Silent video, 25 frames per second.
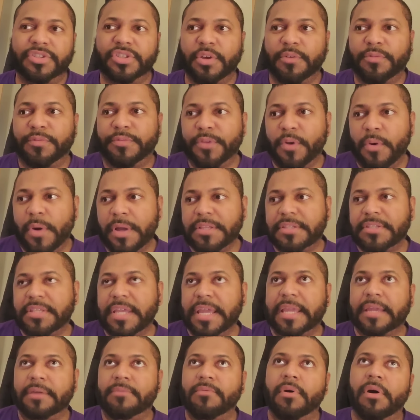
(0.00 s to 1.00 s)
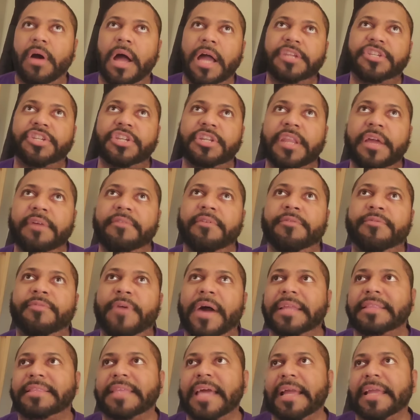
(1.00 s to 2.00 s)
so Floyd's thinking, well, I should never
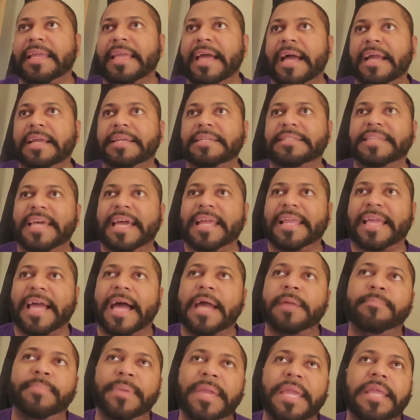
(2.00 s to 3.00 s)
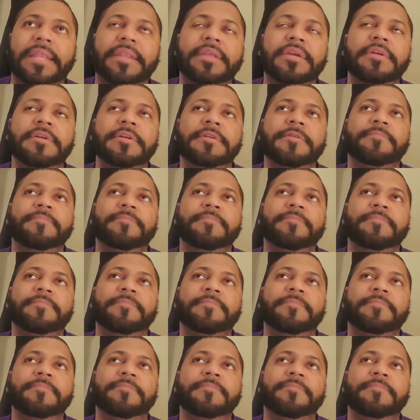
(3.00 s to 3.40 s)
fight that guy because that guy beat.